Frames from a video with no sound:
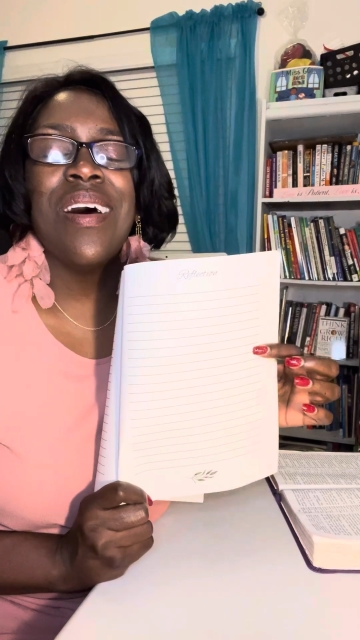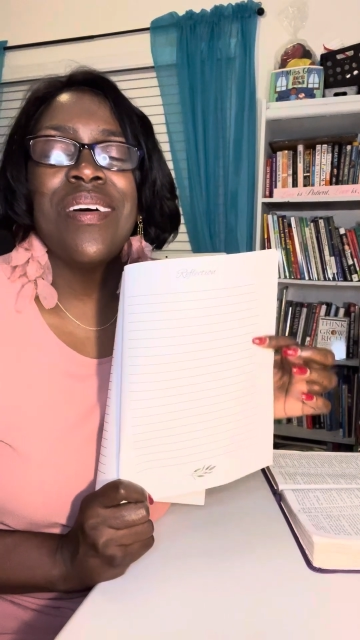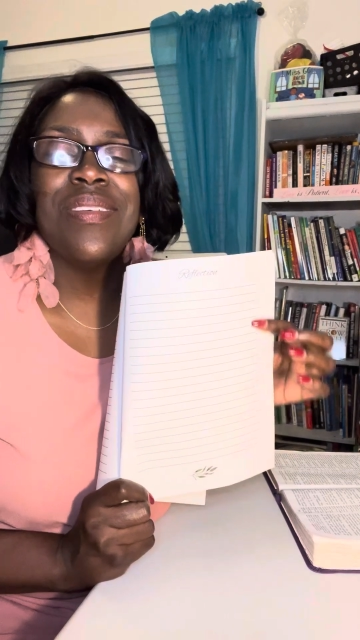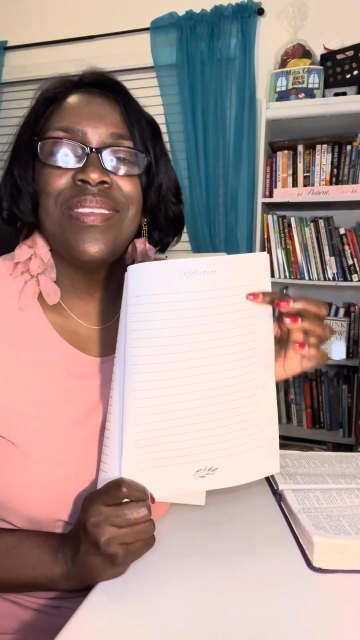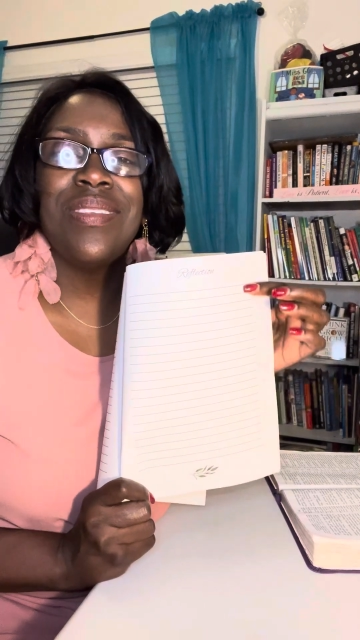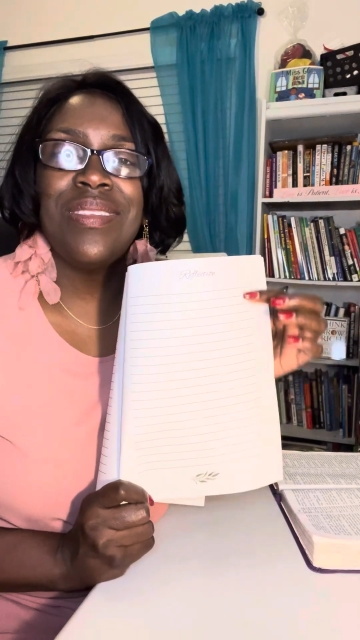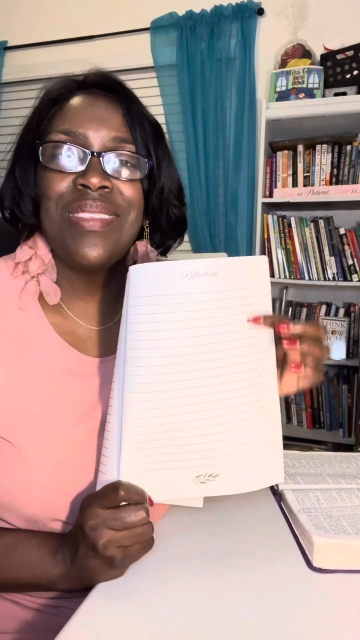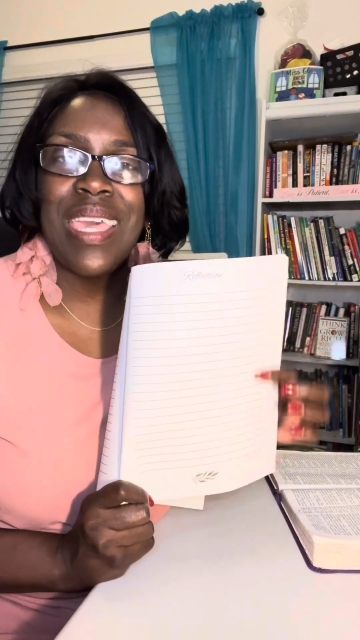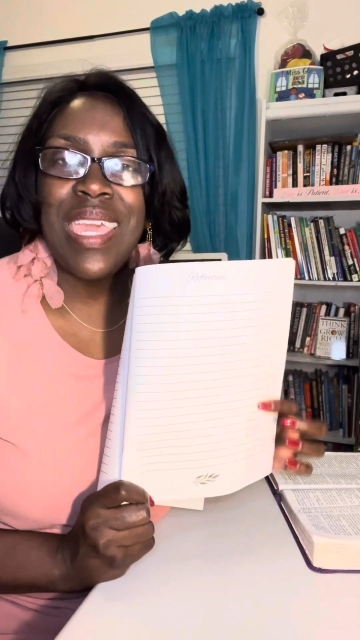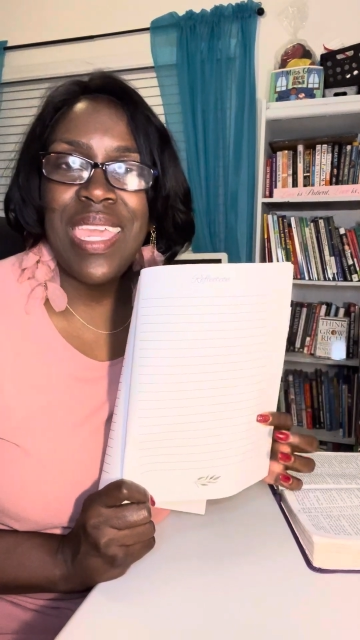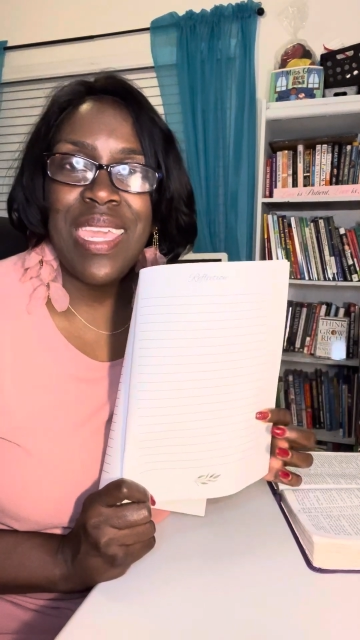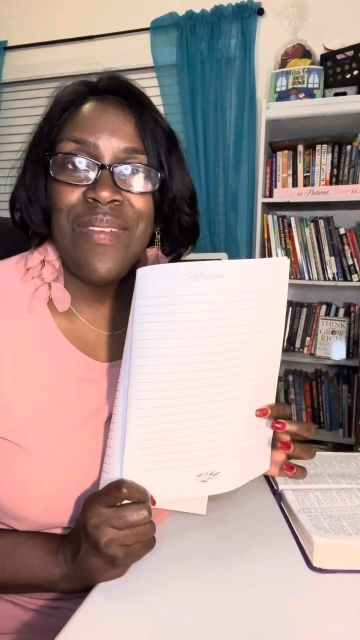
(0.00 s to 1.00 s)

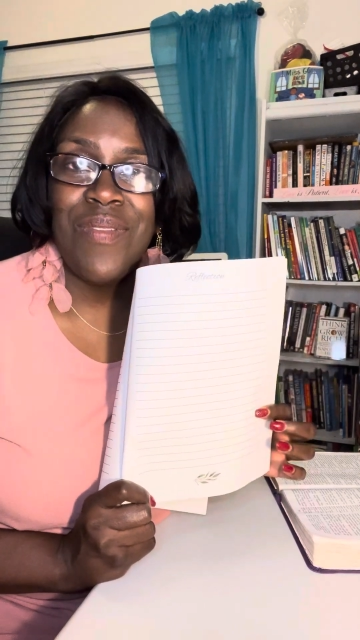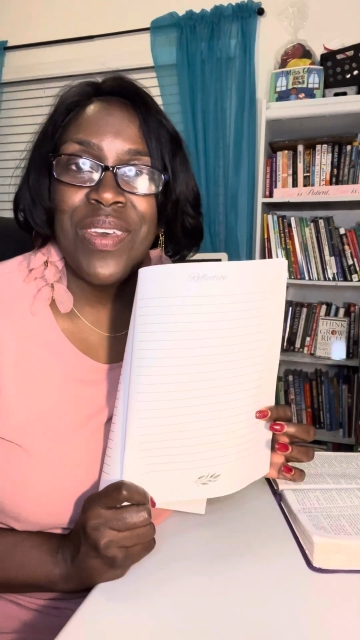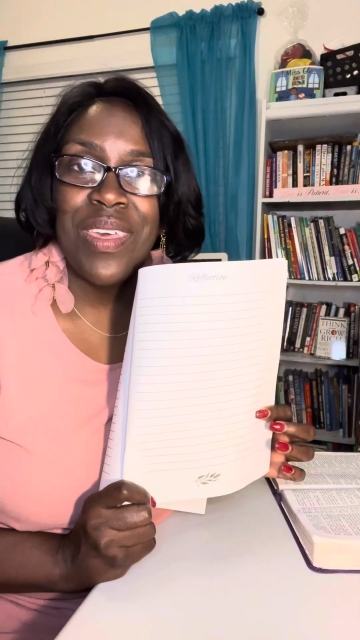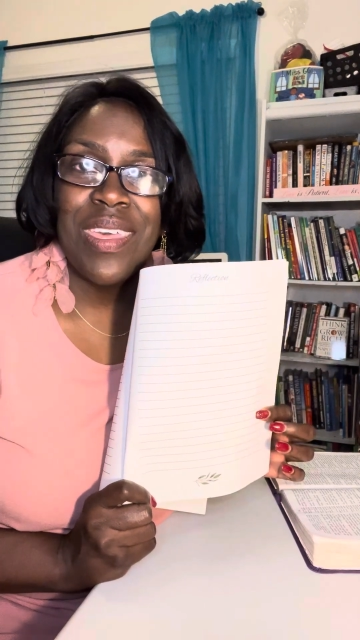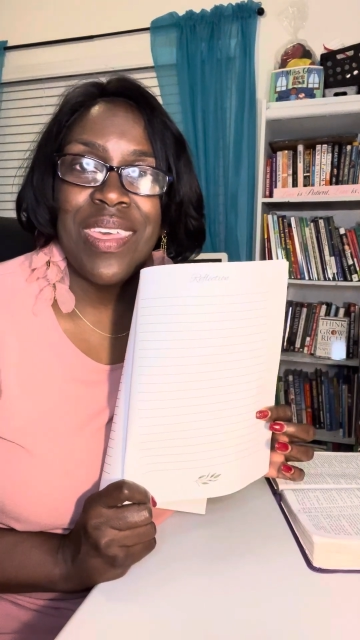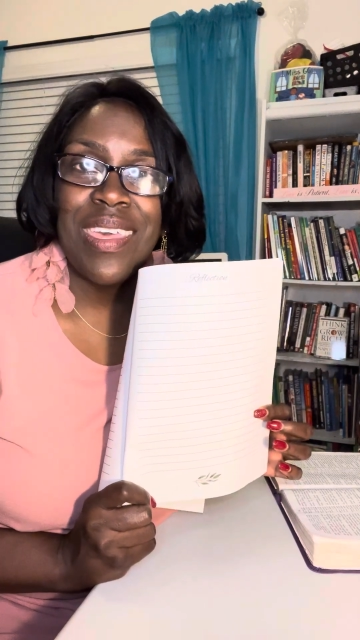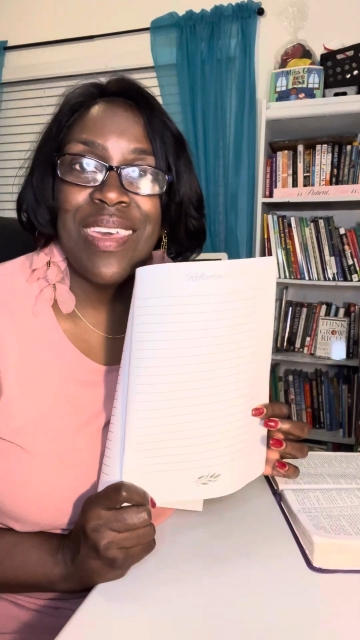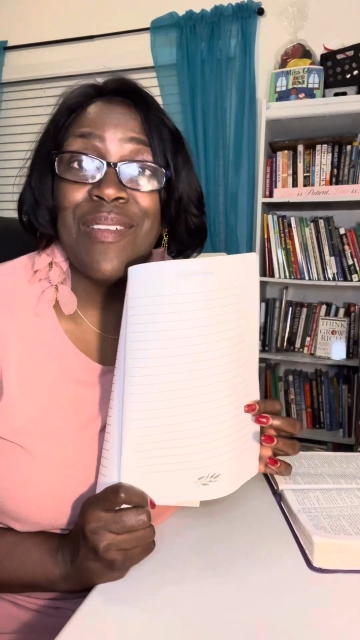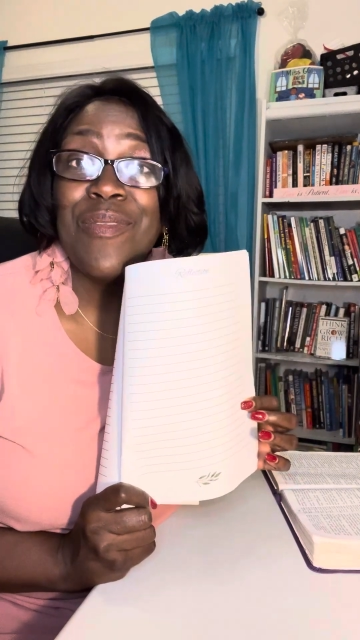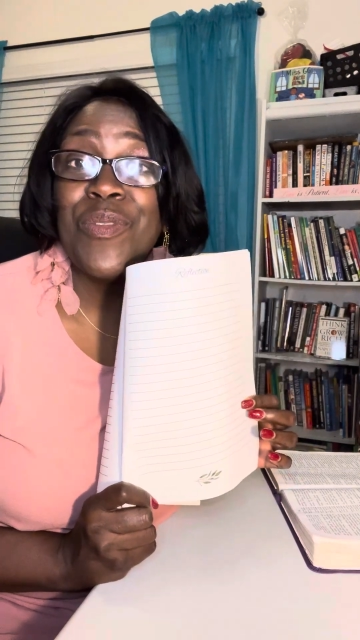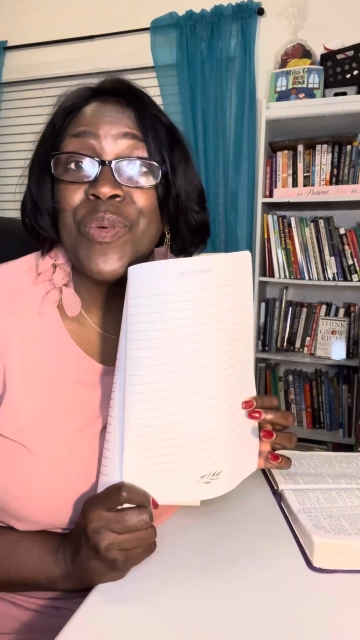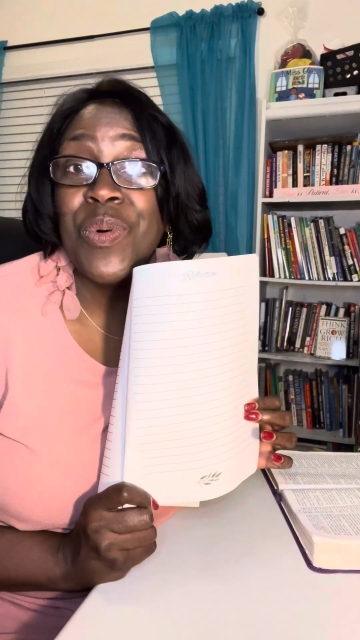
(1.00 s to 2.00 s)
save
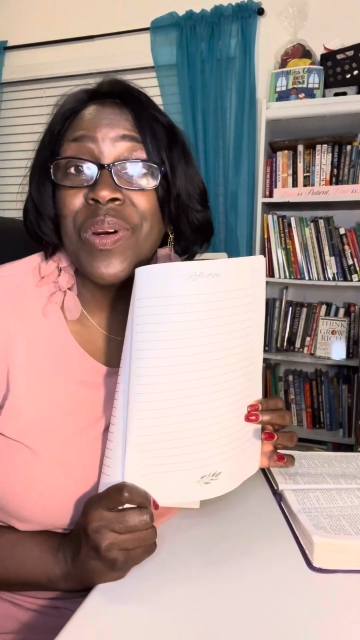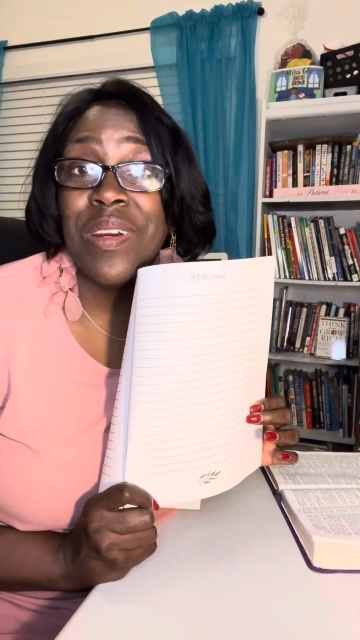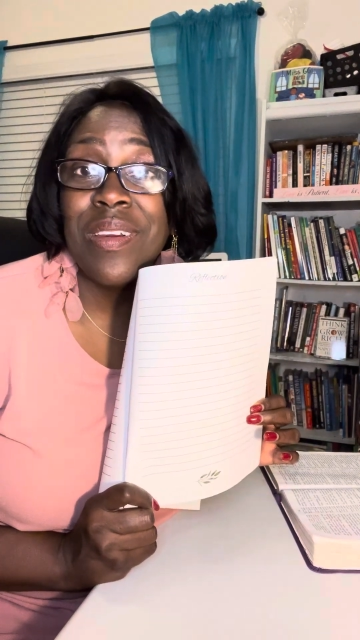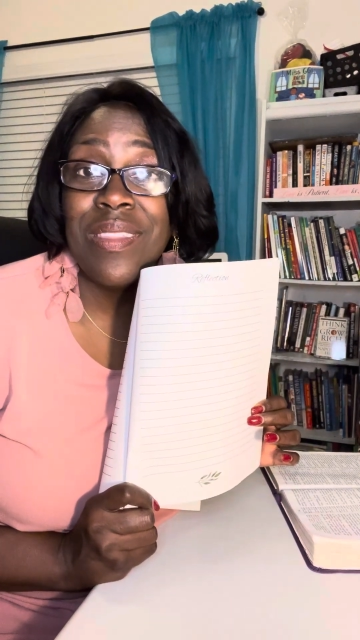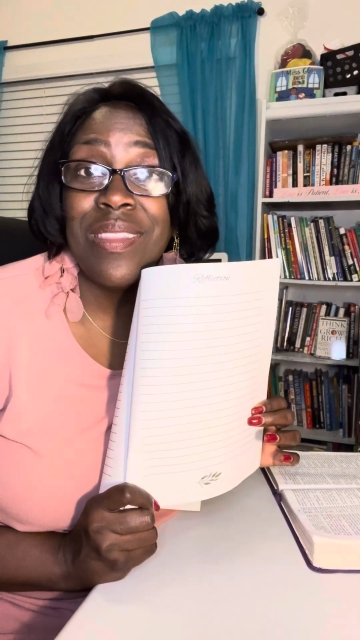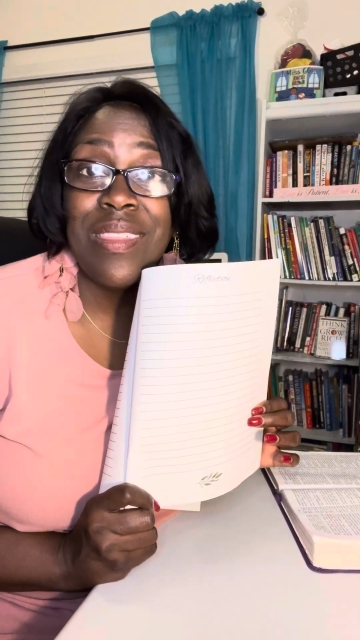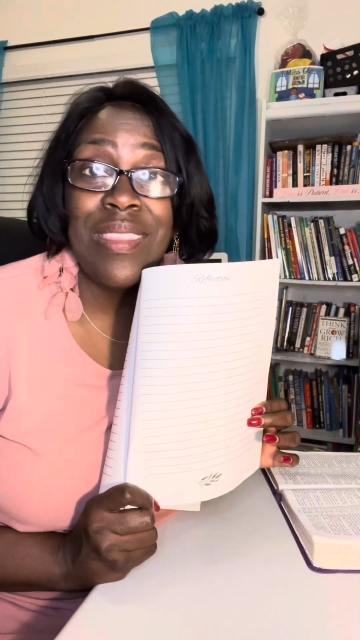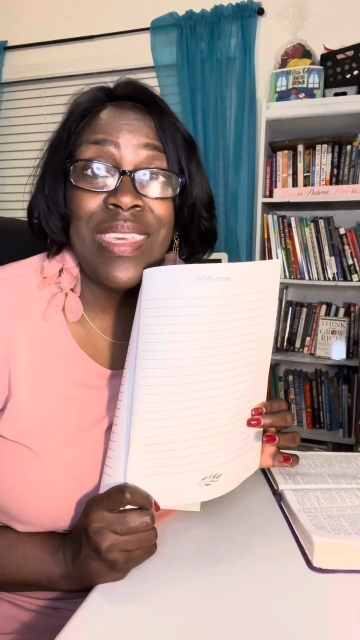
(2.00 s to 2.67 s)
for the